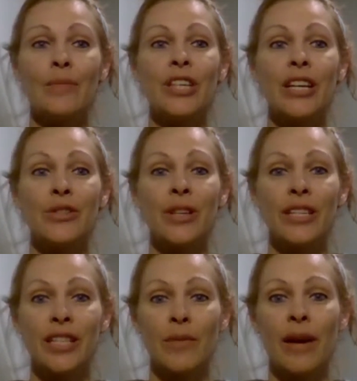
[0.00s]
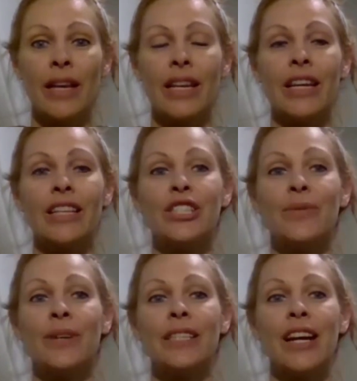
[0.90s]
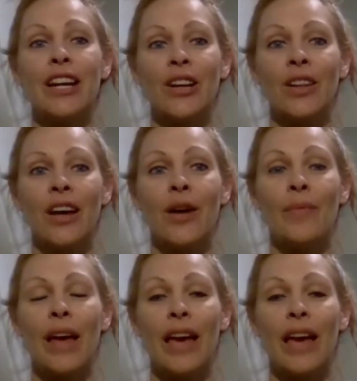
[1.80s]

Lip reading: She has trichotillomania. She went to Hair Club,